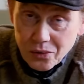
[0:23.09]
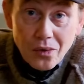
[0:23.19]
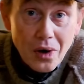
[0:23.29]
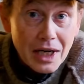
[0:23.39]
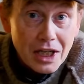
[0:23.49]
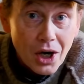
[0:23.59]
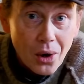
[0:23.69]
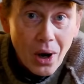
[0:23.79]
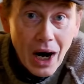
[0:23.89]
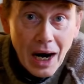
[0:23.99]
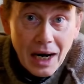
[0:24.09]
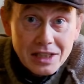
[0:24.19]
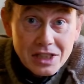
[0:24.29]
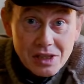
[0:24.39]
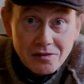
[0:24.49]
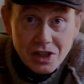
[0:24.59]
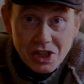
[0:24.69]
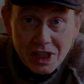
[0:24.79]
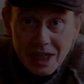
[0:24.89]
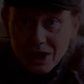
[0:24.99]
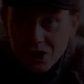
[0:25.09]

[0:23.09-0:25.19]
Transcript: radioactivity.